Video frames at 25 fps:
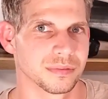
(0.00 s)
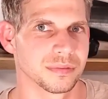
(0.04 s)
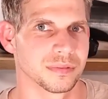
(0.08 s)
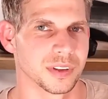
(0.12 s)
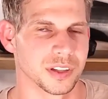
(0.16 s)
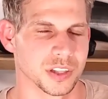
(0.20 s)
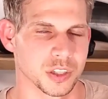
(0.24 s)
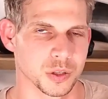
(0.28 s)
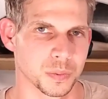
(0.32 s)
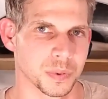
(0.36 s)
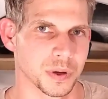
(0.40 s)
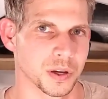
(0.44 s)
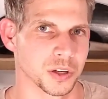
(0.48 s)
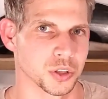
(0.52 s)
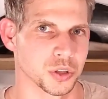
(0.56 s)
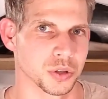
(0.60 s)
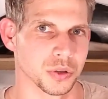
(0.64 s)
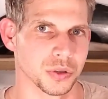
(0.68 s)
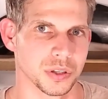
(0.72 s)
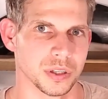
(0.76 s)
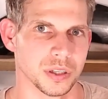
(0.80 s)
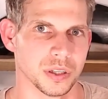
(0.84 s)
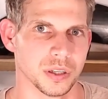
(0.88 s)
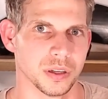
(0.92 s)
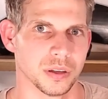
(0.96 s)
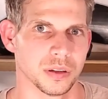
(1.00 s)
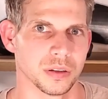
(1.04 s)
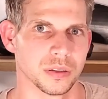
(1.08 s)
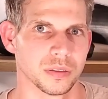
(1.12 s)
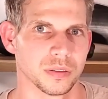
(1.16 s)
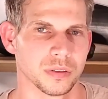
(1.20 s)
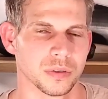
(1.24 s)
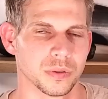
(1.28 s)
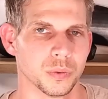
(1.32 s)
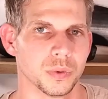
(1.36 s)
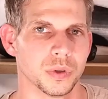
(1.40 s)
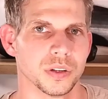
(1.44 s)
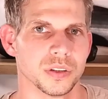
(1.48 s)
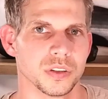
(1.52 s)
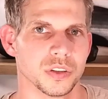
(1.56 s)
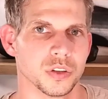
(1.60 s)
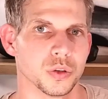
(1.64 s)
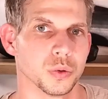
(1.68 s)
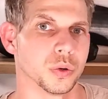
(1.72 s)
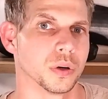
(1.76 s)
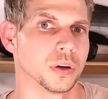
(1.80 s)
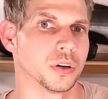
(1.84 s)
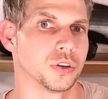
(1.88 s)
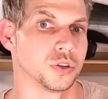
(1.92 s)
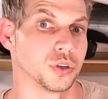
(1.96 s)
especially ones
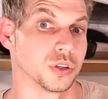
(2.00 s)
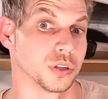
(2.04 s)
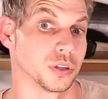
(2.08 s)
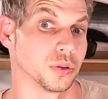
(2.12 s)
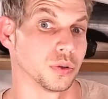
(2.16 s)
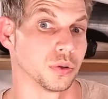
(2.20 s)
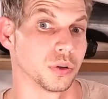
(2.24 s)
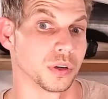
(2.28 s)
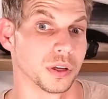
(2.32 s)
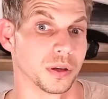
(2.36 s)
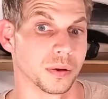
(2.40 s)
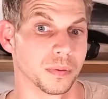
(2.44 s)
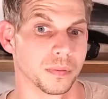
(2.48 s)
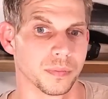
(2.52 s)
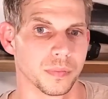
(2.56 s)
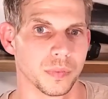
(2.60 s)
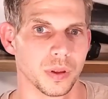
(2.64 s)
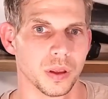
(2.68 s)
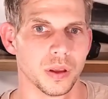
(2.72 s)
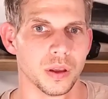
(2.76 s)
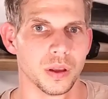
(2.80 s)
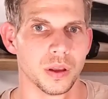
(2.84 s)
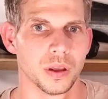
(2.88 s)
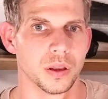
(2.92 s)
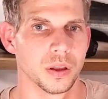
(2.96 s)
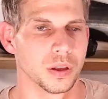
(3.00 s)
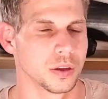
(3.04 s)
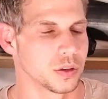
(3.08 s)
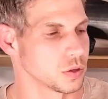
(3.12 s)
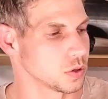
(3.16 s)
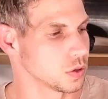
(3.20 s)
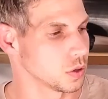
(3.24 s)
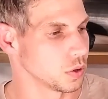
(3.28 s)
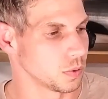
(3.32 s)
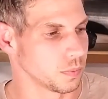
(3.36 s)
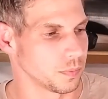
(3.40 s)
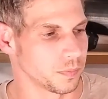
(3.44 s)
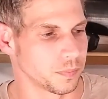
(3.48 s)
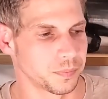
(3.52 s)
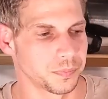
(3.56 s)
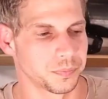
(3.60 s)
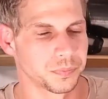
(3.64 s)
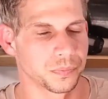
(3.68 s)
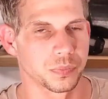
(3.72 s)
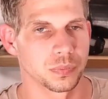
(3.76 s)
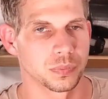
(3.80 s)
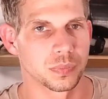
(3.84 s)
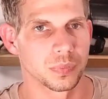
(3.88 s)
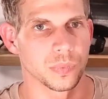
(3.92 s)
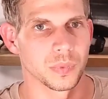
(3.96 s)
who are just learning. So
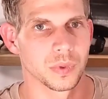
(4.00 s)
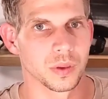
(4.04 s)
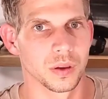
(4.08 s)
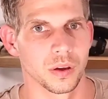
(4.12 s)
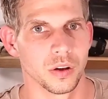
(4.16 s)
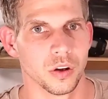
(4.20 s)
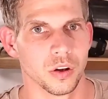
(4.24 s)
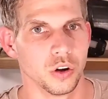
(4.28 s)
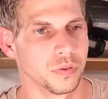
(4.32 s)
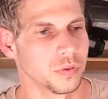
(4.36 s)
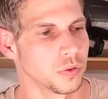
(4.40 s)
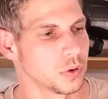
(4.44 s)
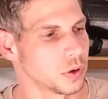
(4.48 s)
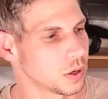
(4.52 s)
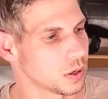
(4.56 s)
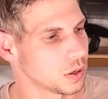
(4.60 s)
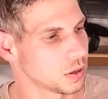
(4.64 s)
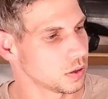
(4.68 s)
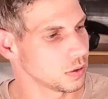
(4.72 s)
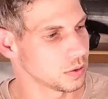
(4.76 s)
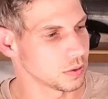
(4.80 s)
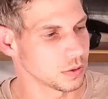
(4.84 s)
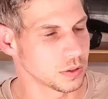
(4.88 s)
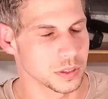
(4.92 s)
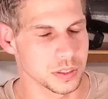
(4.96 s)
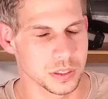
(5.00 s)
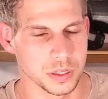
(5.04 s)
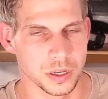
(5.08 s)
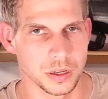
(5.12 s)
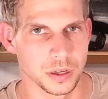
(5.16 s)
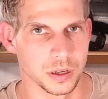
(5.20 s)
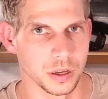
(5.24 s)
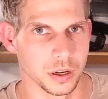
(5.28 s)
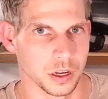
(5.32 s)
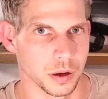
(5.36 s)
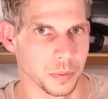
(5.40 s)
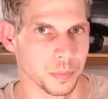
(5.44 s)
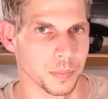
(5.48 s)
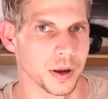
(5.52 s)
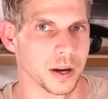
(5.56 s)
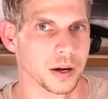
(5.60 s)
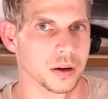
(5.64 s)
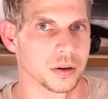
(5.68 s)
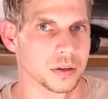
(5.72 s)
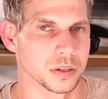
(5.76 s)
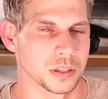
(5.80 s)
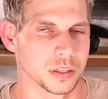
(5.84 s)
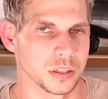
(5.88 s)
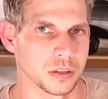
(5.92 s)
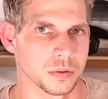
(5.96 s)
overall, it's a
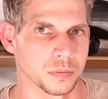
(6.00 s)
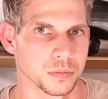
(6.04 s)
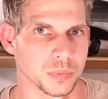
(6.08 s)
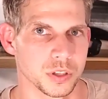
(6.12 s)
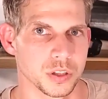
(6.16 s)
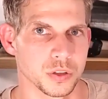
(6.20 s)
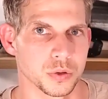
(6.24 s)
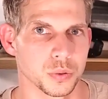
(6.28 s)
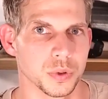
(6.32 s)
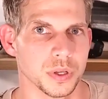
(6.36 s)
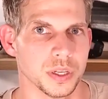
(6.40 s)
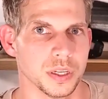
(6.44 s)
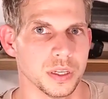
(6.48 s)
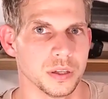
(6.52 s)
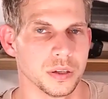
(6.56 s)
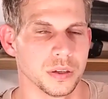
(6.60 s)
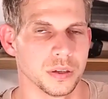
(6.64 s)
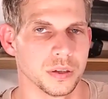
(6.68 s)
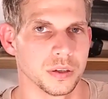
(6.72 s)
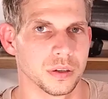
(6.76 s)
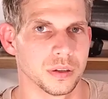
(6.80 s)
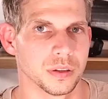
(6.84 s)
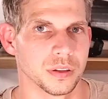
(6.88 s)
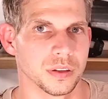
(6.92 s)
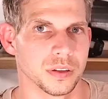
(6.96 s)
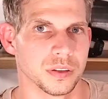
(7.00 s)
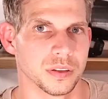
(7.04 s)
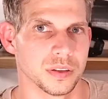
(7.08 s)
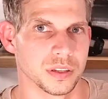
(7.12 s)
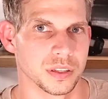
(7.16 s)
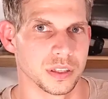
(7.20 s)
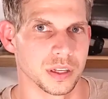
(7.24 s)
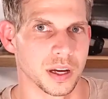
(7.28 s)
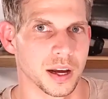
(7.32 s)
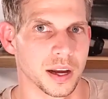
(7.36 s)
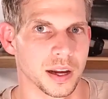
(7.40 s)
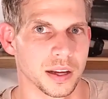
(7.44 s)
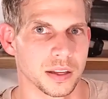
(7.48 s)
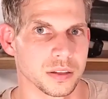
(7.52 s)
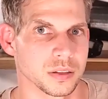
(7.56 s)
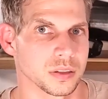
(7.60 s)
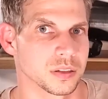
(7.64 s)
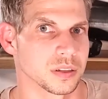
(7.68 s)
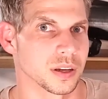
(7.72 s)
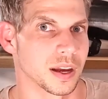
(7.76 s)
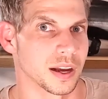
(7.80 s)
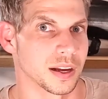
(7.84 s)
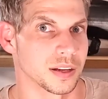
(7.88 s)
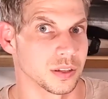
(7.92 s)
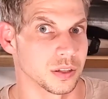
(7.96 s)
comparison between the design
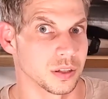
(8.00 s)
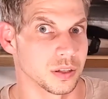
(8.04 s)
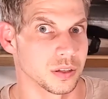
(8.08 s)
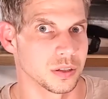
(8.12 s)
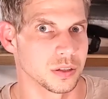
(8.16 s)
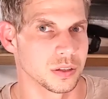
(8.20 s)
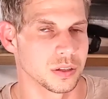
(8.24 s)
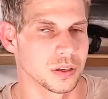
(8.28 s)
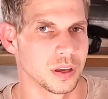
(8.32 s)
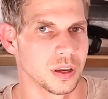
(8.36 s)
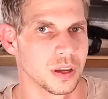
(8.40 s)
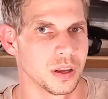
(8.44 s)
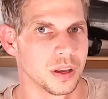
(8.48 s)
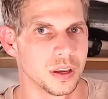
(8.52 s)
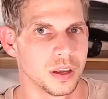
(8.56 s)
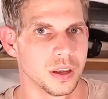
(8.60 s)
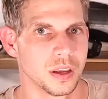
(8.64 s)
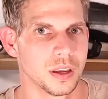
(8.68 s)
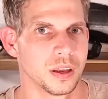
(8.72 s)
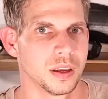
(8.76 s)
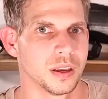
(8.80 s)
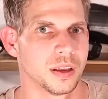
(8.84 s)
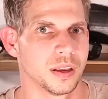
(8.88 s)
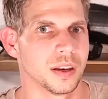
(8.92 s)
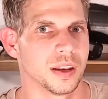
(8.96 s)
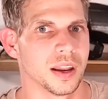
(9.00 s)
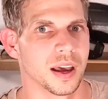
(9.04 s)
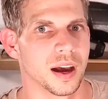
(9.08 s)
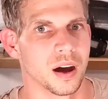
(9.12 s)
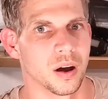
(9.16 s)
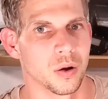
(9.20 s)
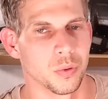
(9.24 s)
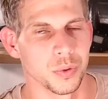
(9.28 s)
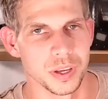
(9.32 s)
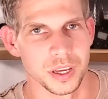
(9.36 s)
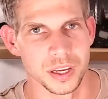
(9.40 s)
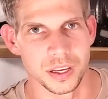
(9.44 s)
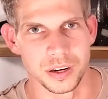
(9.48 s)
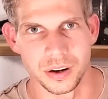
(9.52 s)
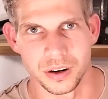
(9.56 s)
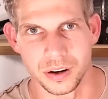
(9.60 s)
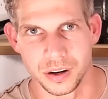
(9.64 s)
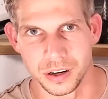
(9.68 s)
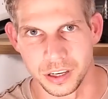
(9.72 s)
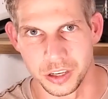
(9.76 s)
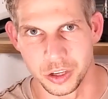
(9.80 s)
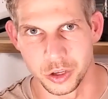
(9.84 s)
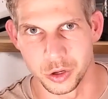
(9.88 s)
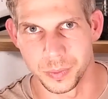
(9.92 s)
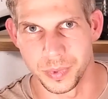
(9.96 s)
sizes. Now we can
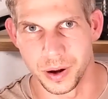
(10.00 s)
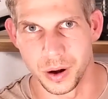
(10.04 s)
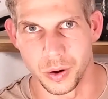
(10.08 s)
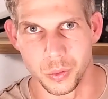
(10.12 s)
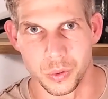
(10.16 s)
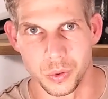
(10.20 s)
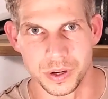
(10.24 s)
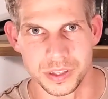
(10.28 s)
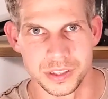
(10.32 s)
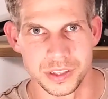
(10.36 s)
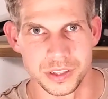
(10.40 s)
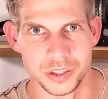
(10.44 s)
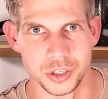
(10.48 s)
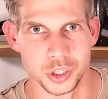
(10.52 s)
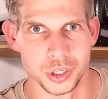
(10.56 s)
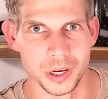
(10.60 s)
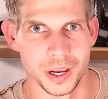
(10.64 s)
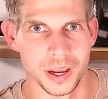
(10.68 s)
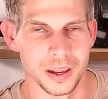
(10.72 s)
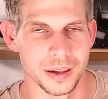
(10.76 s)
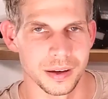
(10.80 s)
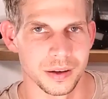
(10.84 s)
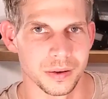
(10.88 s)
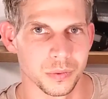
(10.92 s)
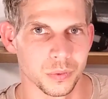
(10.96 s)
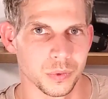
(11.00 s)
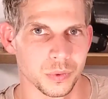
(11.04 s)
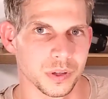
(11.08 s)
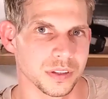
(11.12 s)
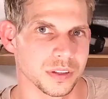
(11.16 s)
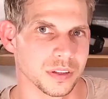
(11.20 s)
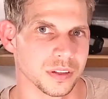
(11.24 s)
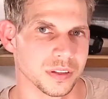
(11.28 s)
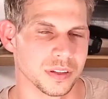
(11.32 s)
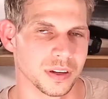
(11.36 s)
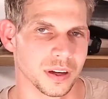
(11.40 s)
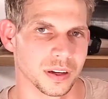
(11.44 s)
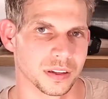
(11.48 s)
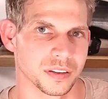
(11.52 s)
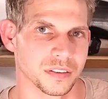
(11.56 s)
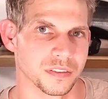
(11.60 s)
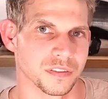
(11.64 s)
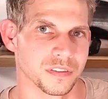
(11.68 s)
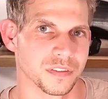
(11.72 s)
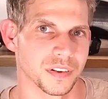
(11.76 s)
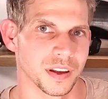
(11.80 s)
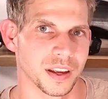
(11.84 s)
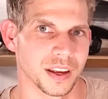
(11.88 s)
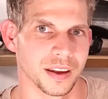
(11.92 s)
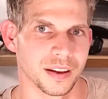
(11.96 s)
argue about what's a jet and what's a ducted
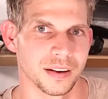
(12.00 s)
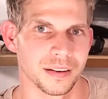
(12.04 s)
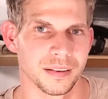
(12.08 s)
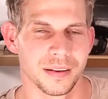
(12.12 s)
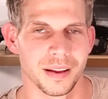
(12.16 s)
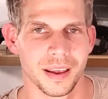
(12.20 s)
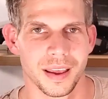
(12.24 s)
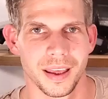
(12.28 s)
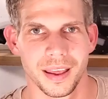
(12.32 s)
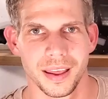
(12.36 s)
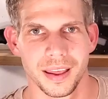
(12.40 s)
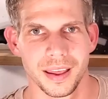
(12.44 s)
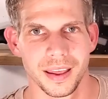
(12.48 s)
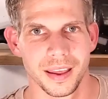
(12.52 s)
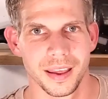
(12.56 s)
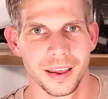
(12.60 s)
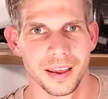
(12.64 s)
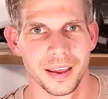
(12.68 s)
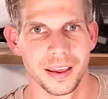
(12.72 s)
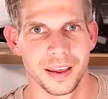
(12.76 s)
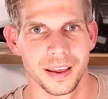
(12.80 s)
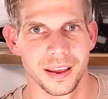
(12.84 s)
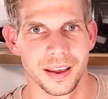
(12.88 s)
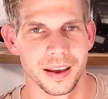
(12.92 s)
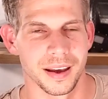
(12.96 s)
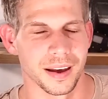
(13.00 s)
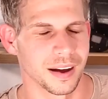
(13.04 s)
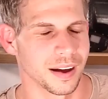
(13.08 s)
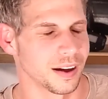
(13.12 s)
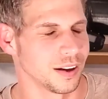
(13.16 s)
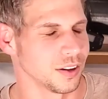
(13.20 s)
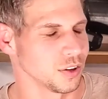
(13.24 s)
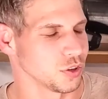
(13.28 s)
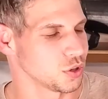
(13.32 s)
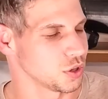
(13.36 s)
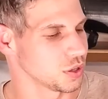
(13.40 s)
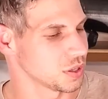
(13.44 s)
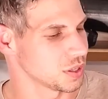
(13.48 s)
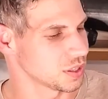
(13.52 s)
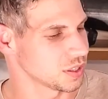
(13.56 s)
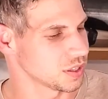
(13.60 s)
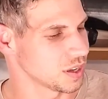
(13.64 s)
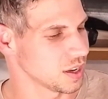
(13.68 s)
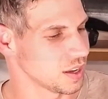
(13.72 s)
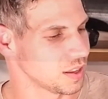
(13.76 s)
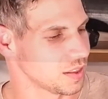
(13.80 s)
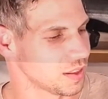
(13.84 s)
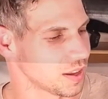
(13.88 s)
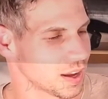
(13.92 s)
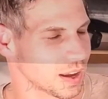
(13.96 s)
fan. I'll just
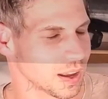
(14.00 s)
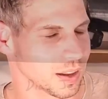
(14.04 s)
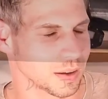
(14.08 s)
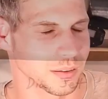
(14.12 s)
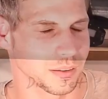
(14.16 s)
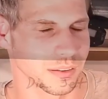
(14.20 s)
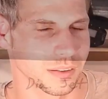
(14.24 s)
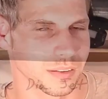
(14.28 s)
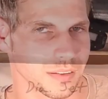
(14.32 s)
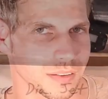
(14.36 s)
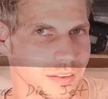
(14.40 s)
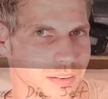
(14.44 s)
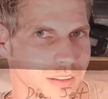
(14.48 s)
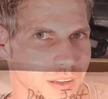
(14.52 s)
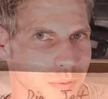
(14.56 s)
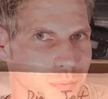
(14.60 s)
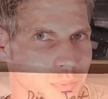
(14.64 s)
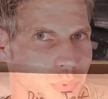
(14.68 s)
say that they